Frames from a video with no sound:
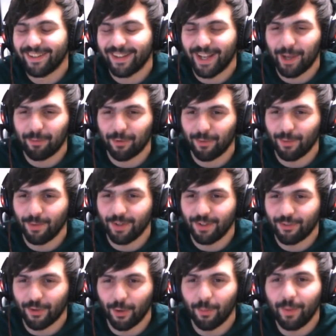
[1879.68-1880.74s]
Absolutely.
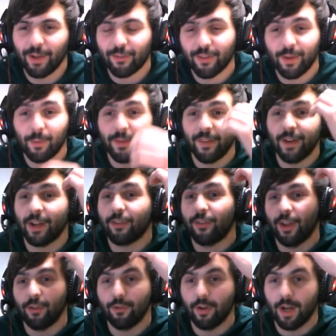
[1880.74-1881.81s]
So basically, when the next
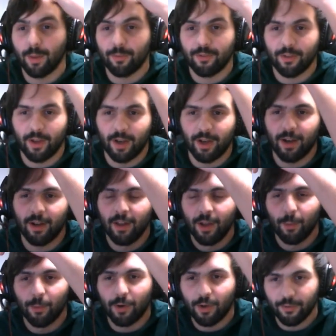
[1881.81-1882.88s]
set drops,
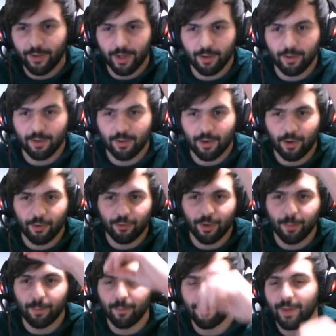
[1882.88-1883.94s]
we'll all take a car
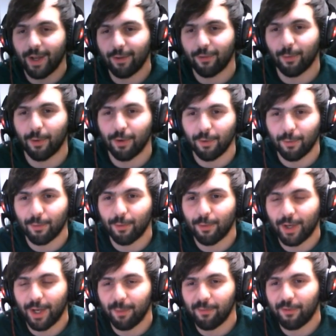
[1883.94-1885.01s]
trip out to our local
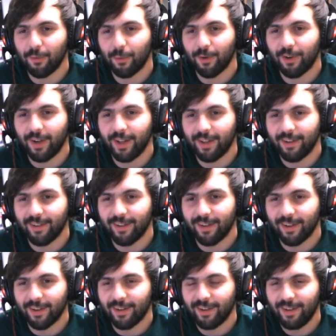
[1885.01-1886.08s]
game store, and
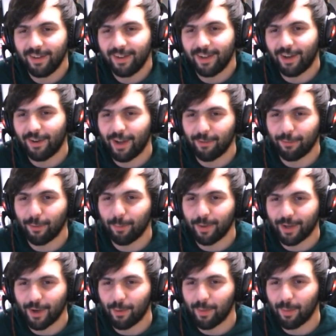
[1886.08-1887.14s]
I'll have her
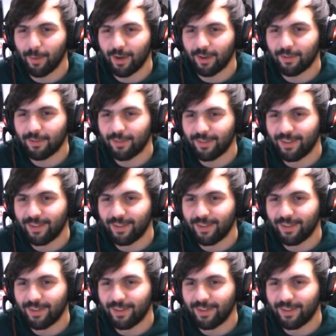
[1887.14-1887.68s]
pick out my box.